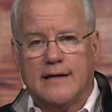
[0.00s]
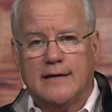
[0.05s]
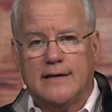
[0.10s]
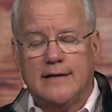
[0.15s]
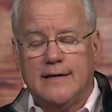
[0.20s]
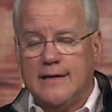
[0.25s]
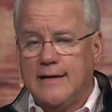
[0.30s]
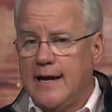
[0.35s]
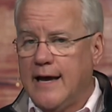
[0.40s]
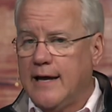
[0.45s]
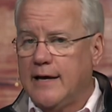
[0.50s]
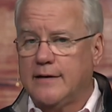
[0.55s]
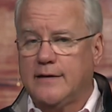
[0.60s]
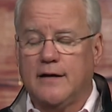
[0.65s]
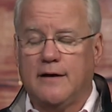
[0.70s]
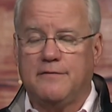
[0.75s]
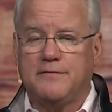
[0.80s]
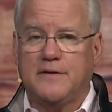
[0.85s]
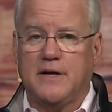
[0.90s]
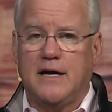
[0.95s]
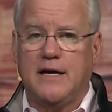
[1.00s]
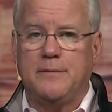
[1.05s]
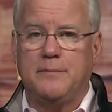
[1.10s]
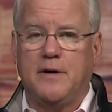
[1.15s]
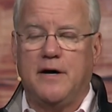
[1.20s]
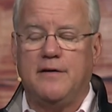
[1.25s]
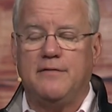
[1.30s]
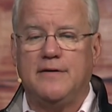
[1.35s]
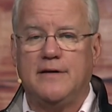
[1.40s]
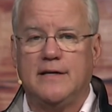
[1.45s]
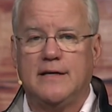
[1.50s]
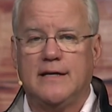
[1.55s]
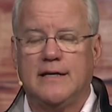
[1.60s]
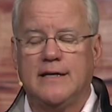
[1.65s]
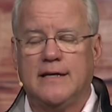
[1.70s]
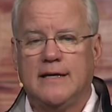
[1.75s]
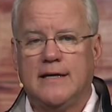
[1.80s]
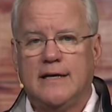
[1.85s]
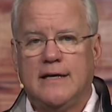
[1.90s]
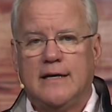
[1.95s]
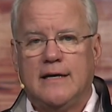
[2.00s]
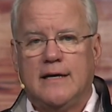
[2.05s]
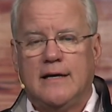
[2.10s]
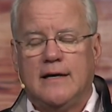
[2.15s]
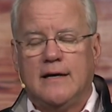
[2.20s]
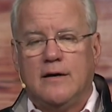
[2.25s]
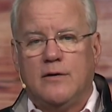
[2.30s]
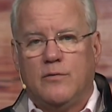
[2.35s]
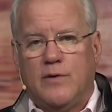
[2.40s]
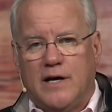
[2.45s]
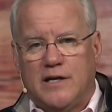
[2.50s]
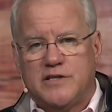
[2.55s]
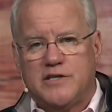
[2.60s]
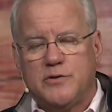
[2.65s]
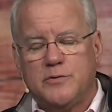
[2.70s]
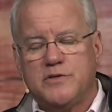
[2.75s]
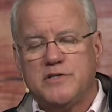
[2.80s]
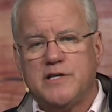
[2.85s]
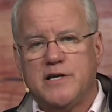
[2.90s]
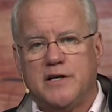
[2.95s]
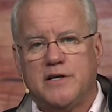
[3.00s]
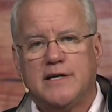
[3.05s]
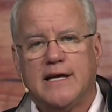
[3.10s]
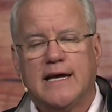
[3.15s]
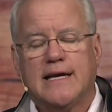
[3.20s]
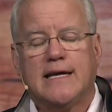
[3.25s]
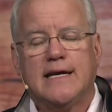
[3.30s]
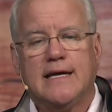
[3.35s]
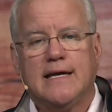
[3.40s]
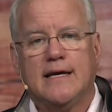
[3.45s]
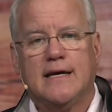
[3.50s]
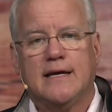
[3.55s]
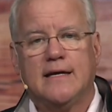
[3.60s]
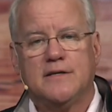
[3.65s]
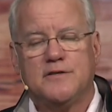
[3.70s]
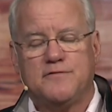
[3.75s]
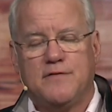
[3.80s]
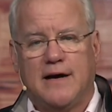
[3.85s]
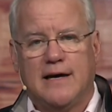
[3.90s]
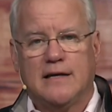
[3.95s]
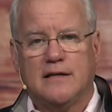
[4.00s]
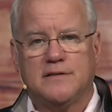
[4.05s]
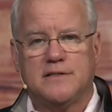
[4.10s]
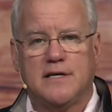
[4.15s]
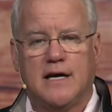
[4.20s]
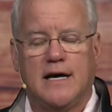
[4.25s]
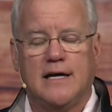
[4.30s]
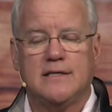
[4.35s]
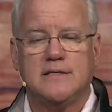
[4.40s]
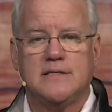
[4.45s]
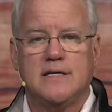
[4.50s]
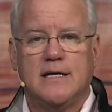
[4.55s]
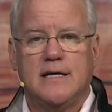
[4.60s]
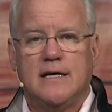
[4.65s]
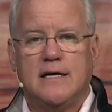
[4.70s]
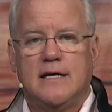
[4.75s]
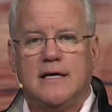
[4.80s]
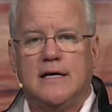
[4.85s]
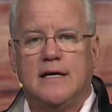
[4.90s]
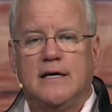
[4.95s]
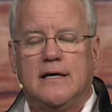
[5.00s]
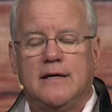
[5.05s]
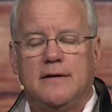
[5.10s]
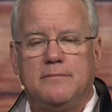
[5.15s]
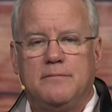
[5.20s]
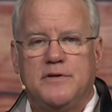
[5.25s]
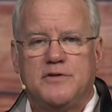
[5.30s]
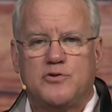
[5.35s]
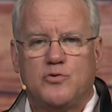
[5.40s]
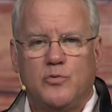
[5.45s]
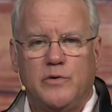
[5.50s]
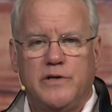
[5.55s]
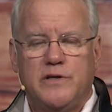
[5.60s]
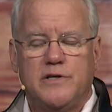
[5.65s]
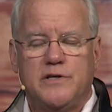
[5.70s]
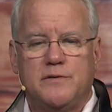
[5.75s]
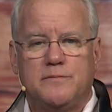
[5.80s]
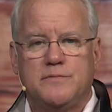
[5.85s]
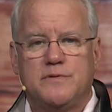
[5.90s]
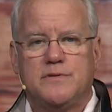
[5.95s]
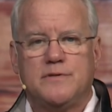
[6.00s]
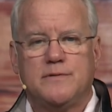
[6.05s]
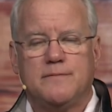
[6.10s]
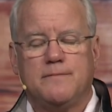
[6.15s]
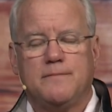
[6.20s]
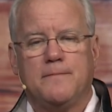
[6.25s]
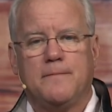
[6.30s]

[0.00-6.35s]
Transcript: He had had a tough time of it. And while she was there taking his vital signs, Mr. Williams